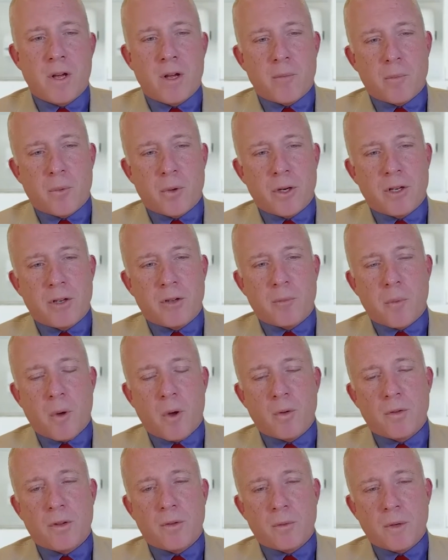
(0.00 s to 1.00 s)

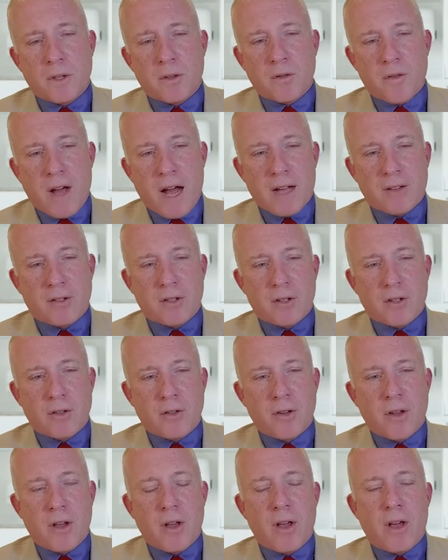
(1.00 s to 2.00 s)
predisposing risk
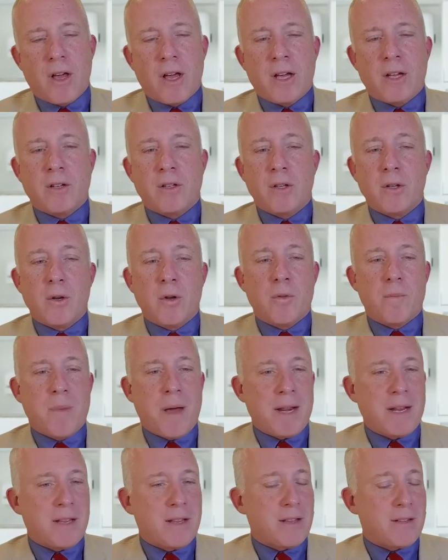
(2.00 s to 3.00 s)
factors include
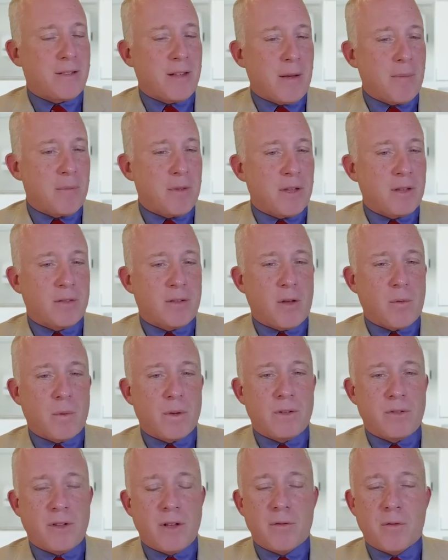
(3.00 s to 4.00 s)
many of the same things that we
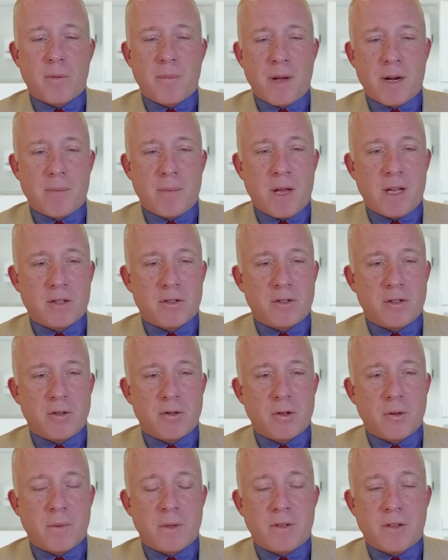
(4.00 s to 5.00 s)
see for metabolic
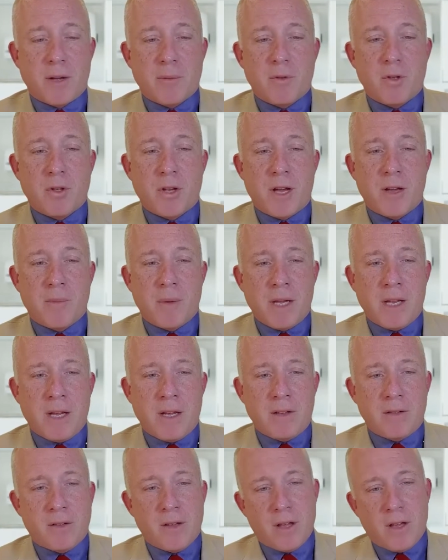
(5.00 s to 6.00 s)
syndrome and type two
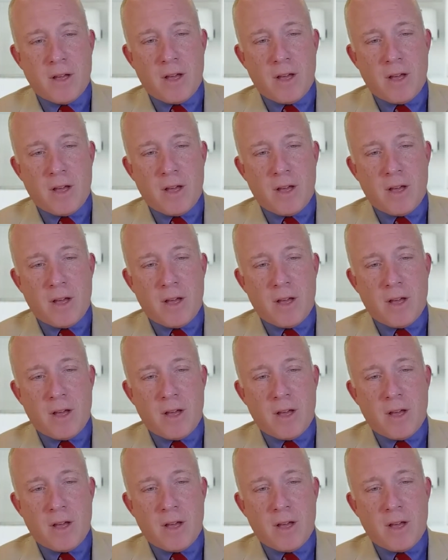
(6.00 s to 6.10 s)
diabetes,